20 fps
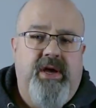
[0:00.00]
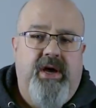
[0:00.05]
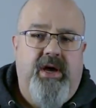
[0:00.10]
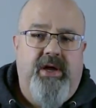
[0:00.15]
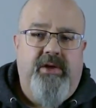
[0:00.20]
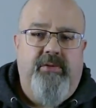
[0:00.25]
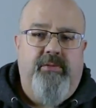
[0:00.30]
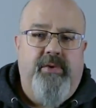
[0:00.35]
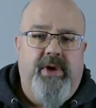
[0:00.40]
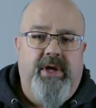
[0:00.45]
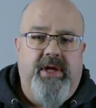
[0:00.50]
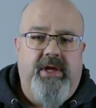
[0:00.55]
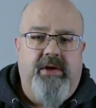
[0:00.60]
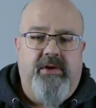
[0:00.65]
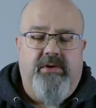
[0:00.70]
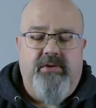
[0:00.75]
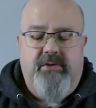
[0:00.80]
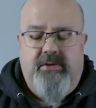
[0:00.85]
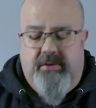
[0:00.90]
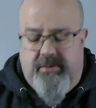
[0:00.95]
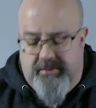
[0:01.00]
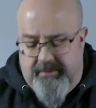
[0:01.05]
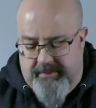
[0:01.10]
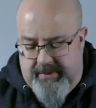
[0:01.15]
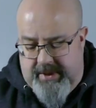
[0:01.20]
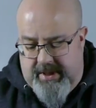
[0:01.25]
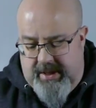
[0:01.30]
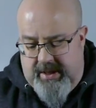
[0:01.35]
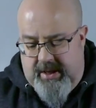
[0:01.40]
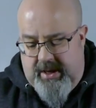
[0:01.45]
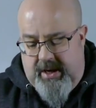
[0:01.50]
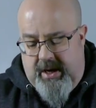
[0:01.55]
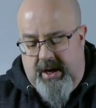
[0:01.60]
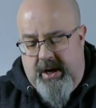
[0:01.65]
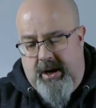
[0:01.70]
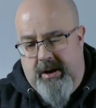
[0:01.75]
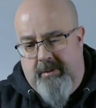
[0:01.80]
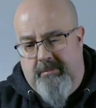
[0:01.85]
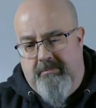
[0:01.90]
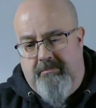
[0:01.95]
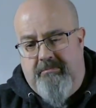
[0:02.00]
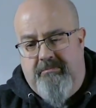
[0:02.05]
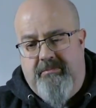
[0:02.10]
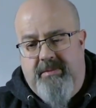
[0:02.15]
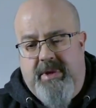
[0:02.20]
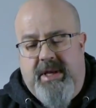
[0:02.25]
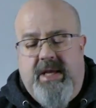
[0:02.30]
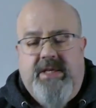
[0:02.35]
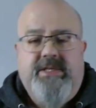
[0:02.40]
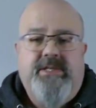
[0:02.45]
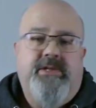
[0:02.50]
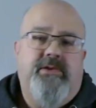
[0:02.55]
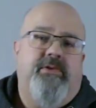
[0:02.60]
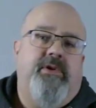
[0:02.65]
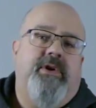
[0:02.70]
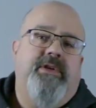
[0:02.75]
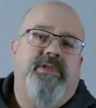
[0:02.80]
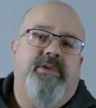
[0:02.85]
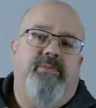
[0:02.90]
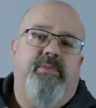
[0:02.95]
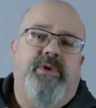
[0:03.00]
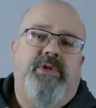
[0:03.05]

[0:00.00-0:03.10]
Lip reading: and away you go. Yes, there are some